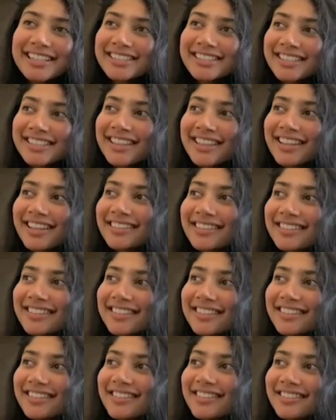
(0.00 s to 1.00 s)
I see that
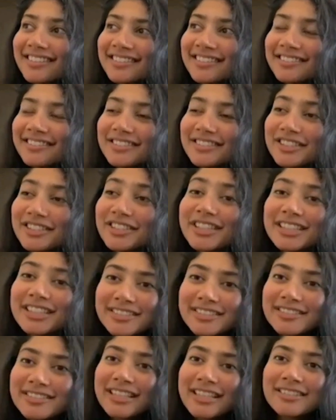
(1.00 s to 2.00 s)
the
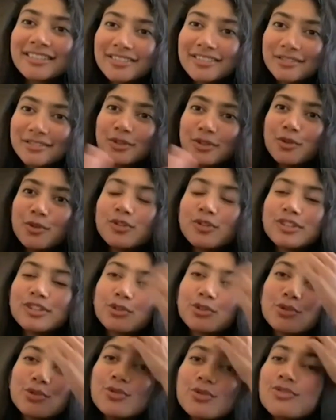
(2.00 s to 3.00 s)
director and the whole
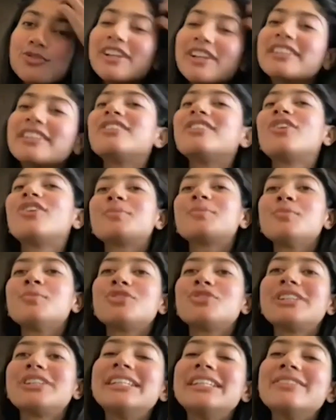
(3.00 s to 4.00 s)
crew felt a lot
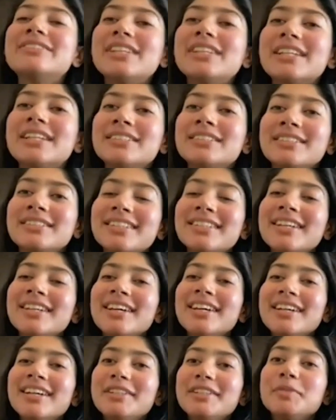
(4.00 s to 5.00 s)
more relieved and
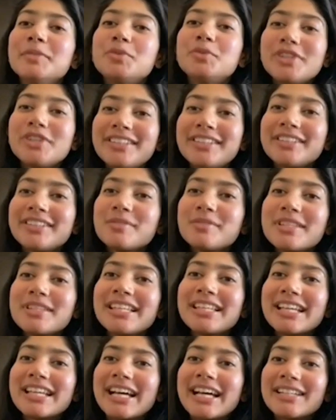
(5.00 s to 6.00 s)
liberated
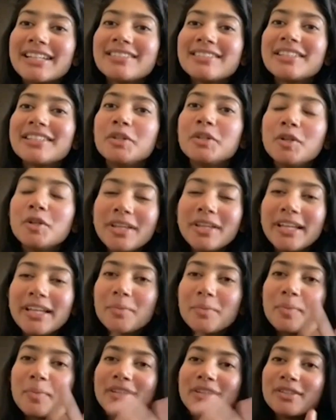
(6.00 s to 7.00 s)
when they had the
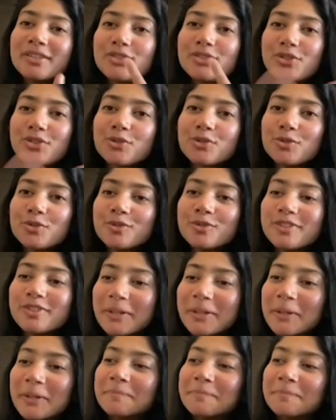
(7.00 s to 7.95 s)
independence to...